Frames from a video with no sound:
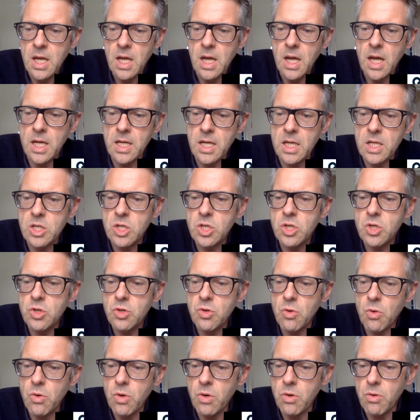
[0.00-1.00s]
an
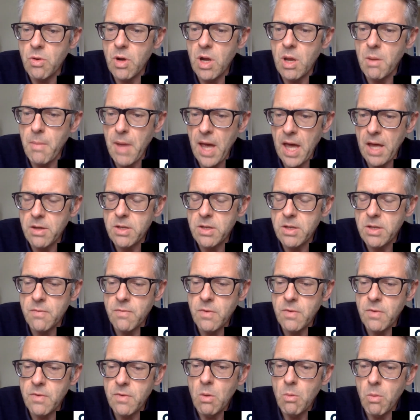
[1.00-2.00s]
extraordinary amount
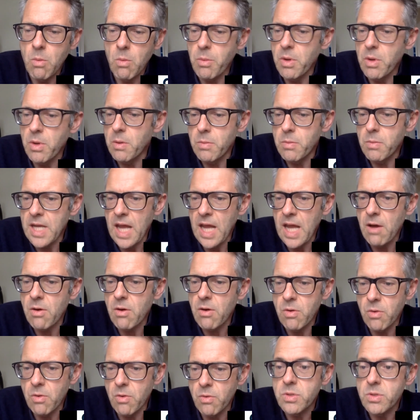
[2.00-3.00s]
of what we would
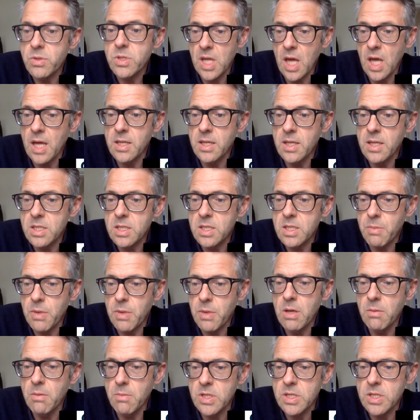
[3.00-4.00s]
now call science
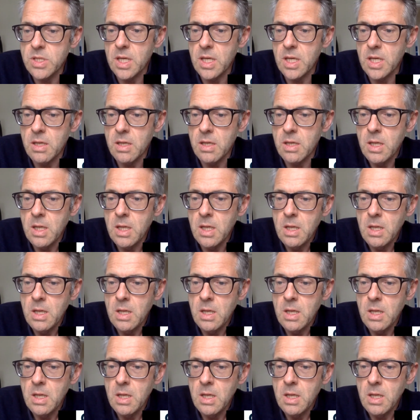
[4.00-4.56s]
diplomacy.